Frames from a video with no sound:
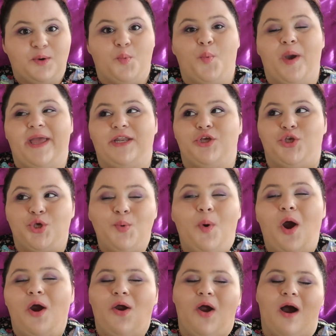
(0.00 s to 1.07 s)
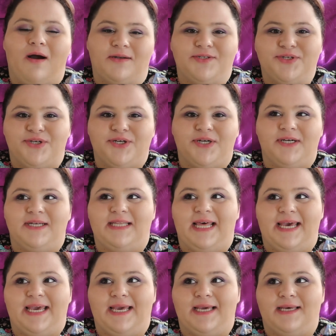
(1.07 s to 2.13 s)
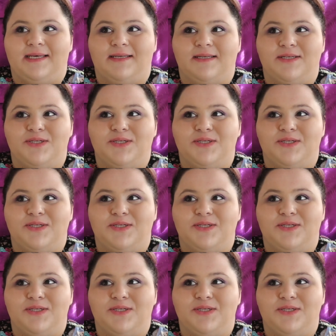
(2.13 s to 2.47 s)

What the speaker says: when you are under like